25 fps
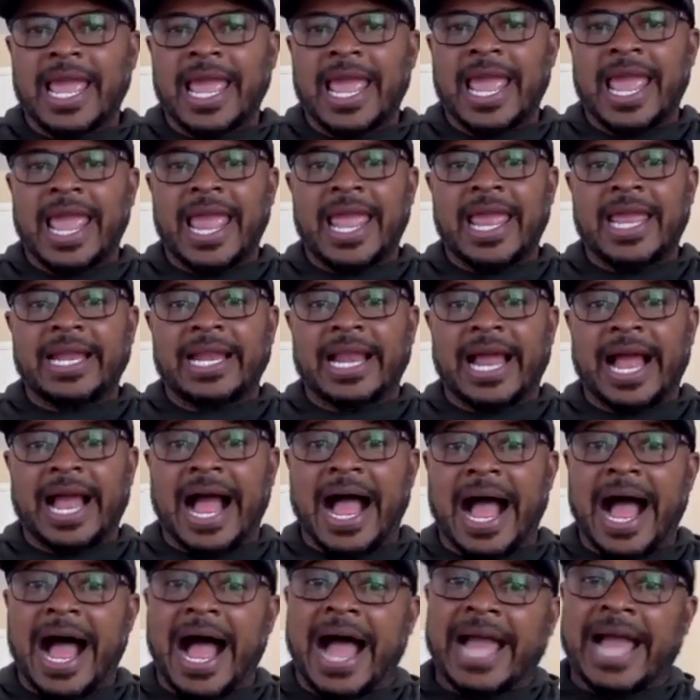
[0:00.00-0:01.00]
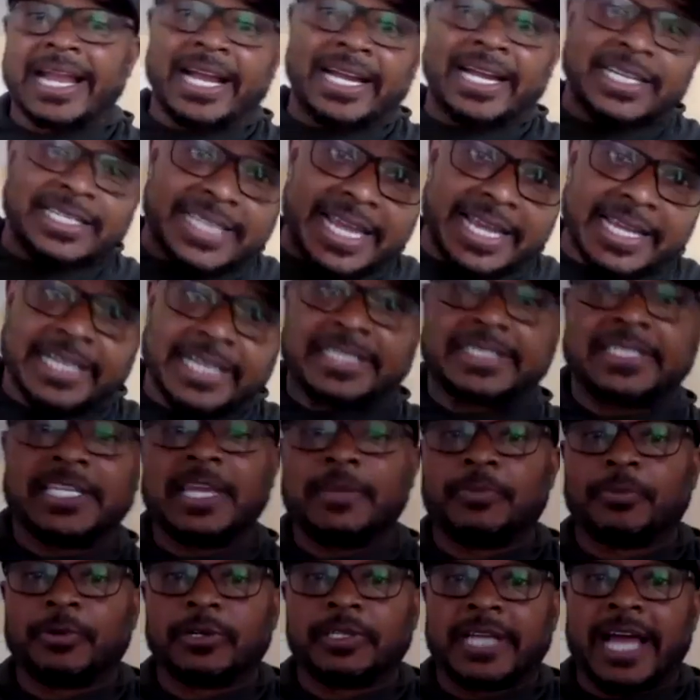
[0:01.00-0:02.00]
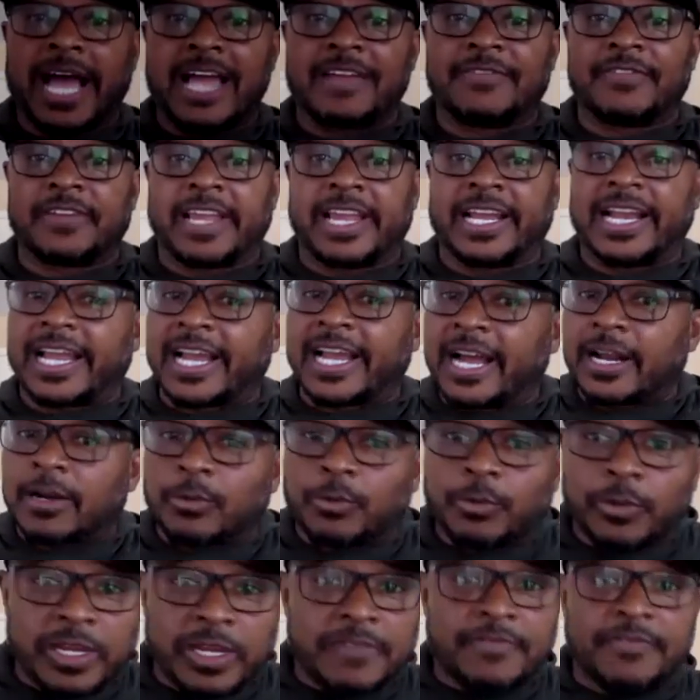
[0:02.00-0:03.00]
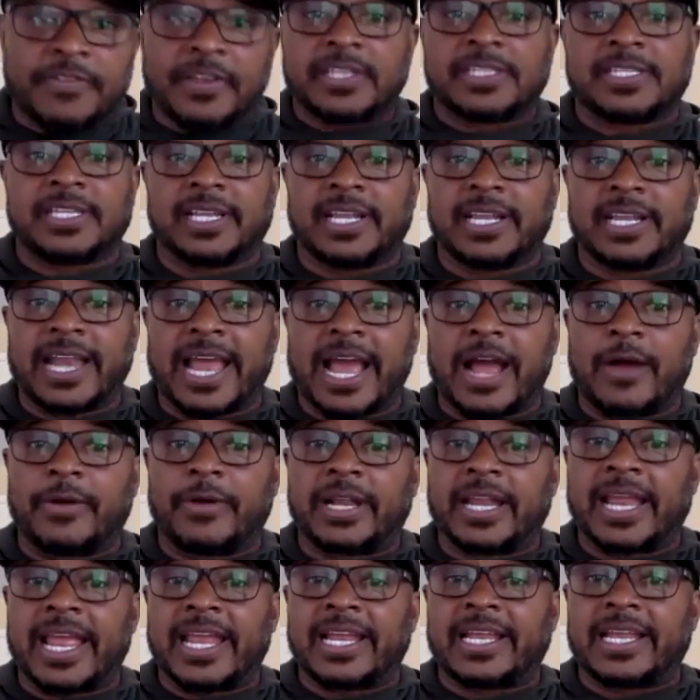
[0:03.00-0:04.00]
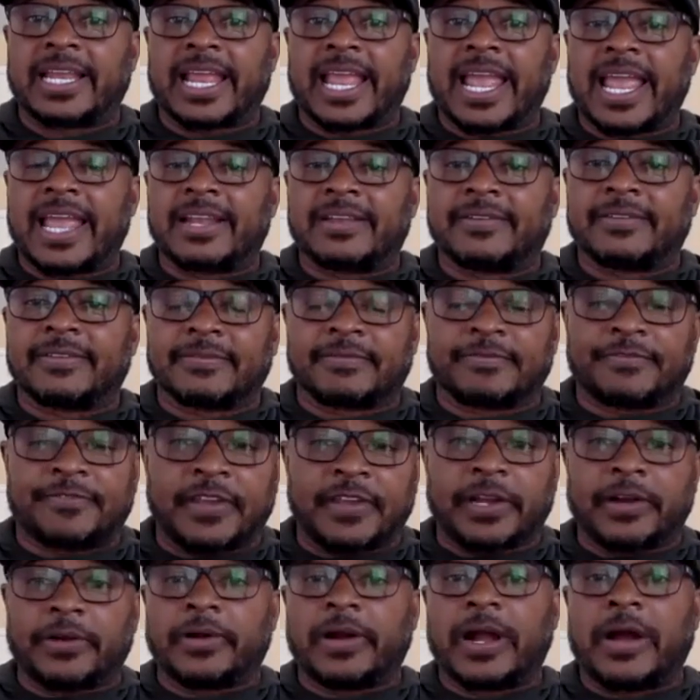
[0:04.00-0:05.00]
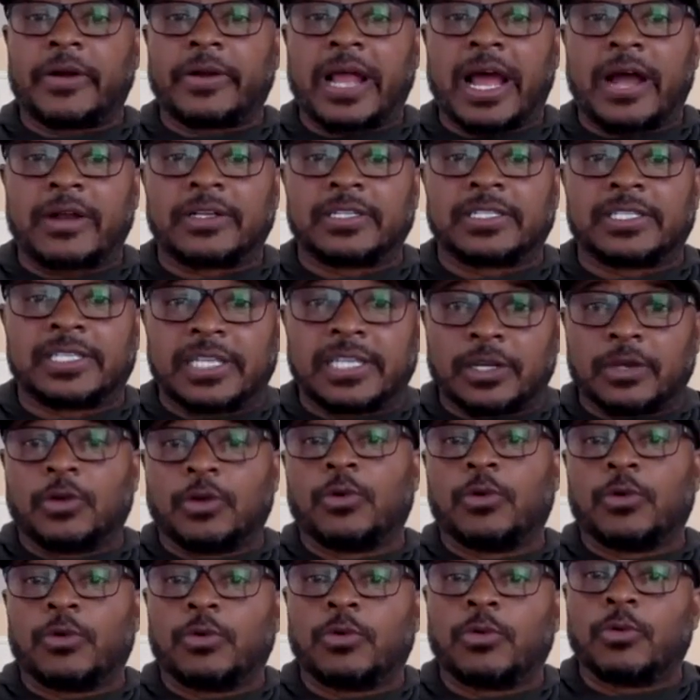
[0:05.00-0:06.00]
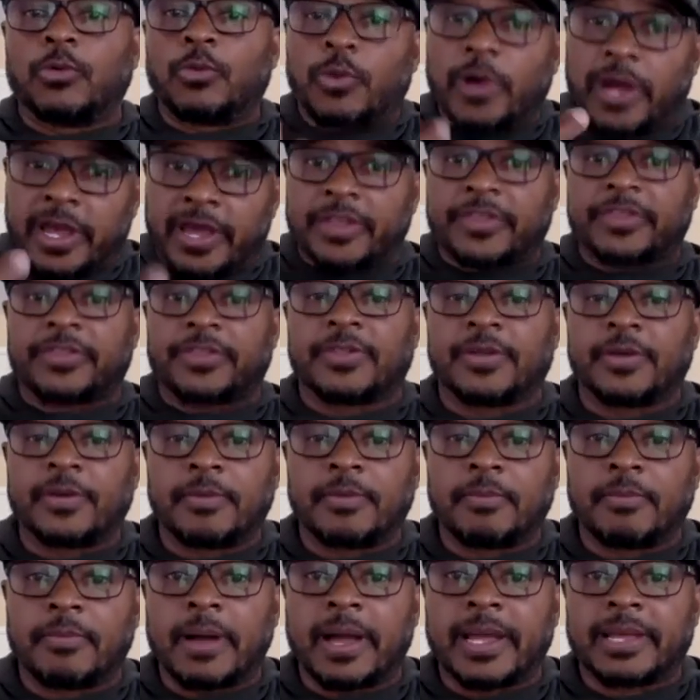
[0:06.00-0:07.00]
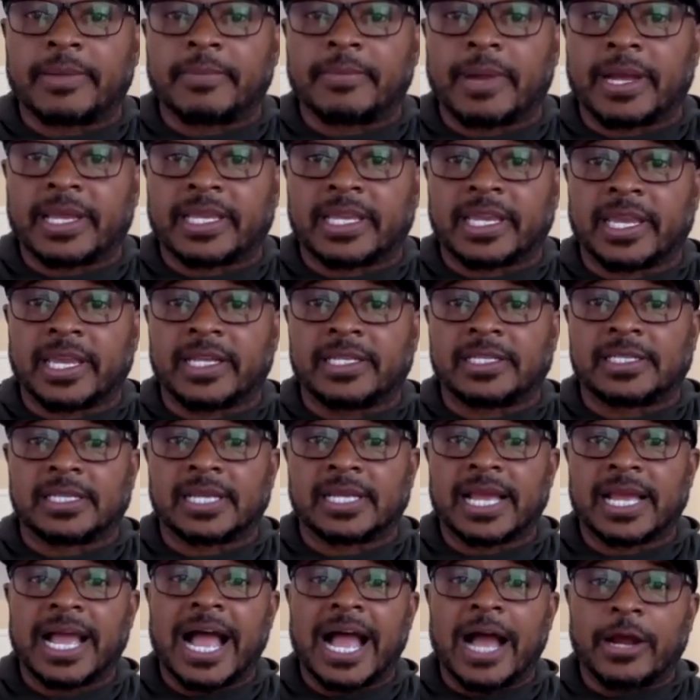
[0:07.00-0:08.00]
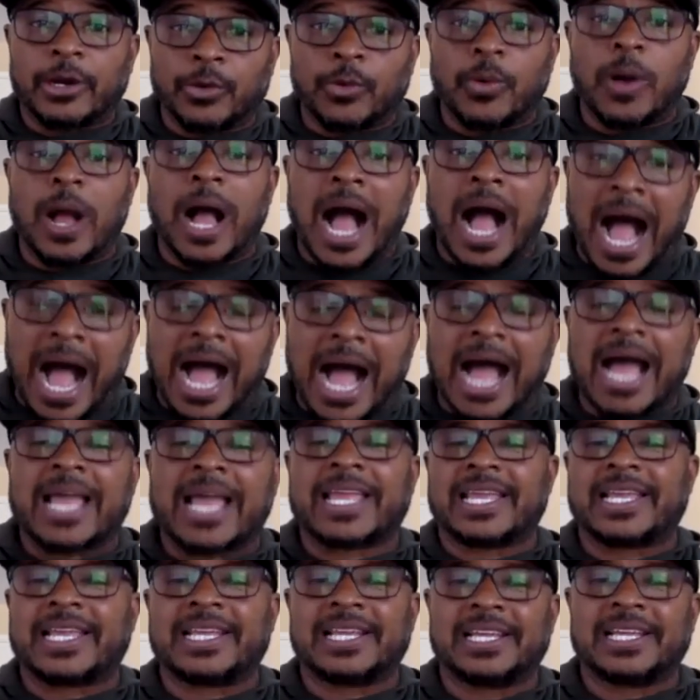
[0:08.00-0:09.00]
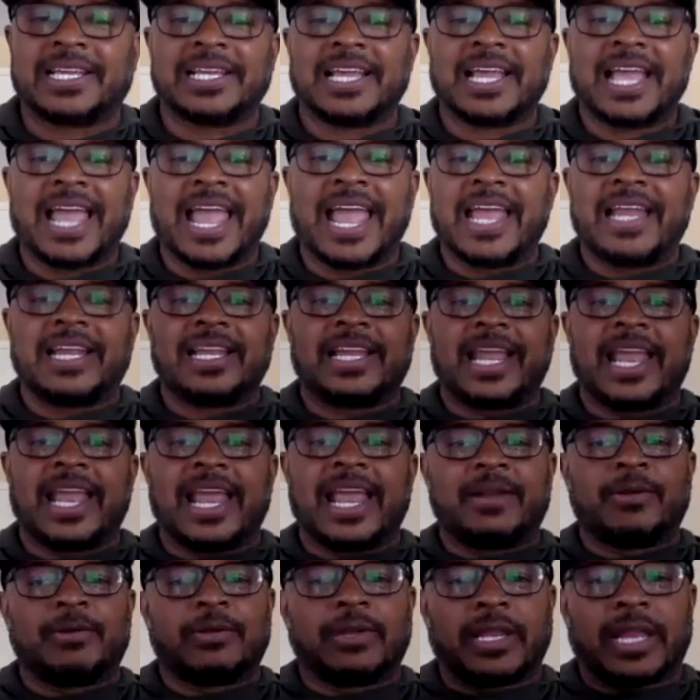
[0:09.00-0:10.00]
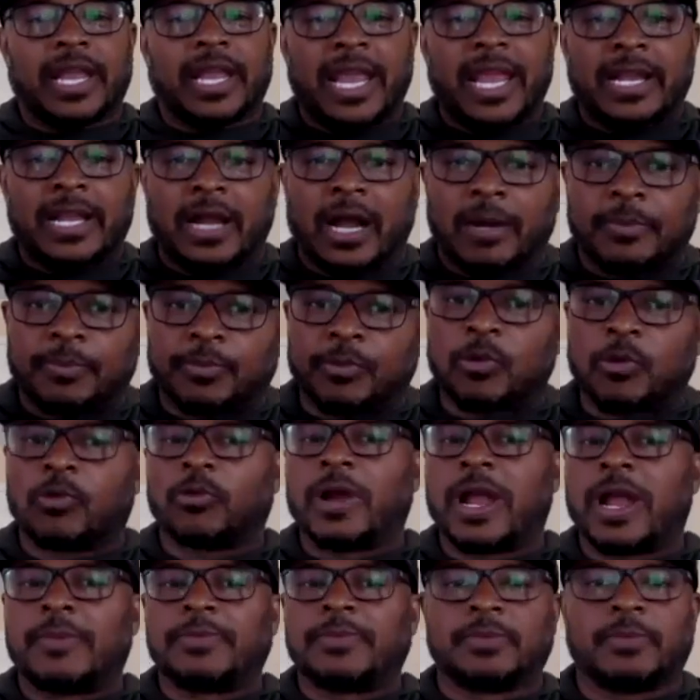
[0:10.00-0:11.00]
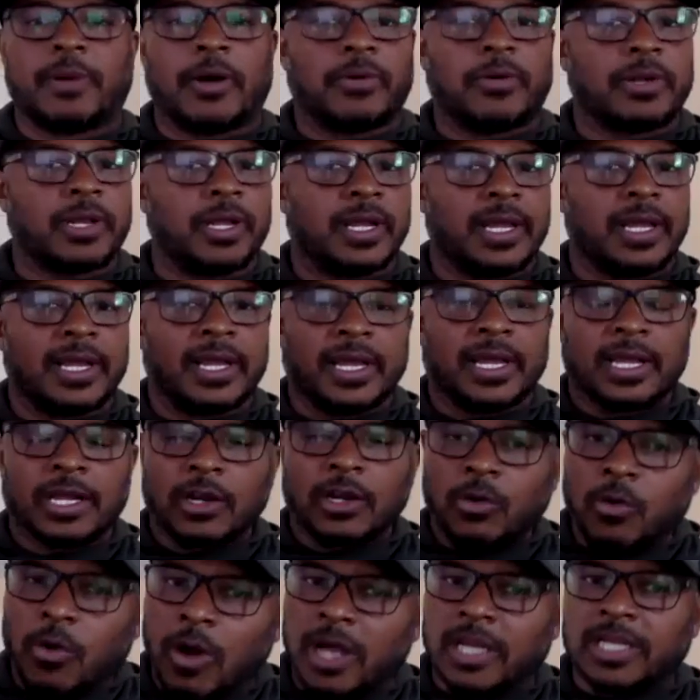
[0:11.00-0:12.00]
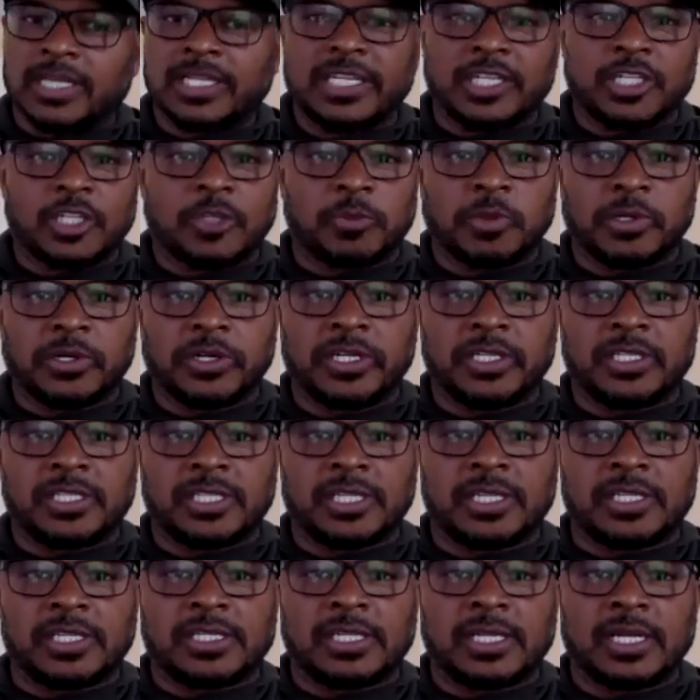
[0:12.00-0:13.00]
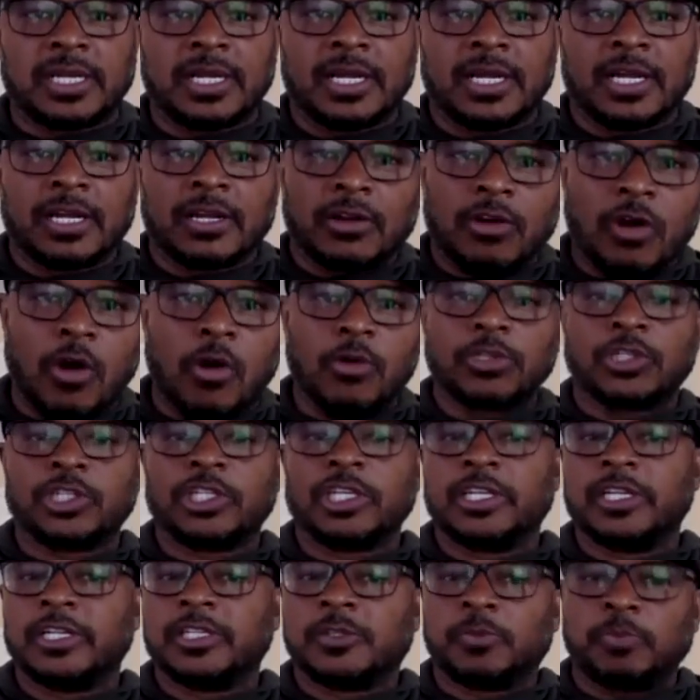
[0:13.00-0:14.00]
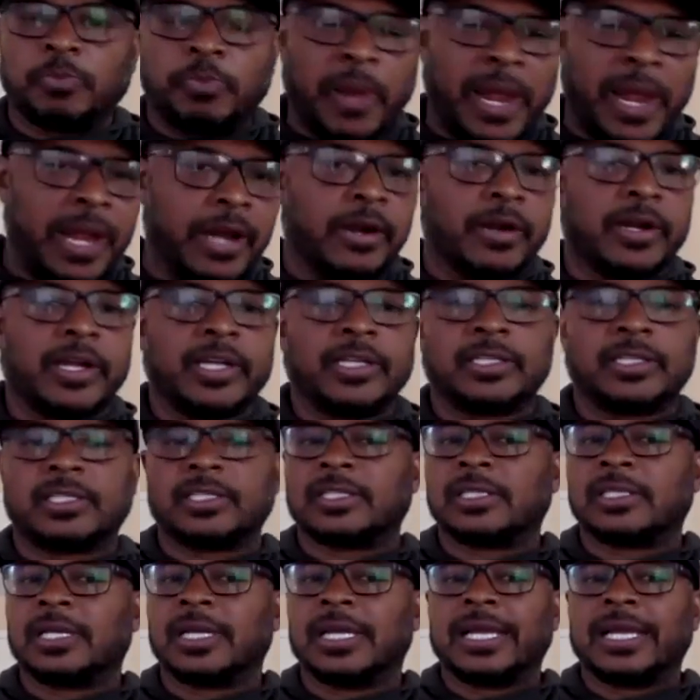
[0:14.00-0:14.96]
and I got to take a deeper dive again. I got to revisit it now and figure out how to deal with my kids. How do I? And in our programs about quality experiences, coaches, parents,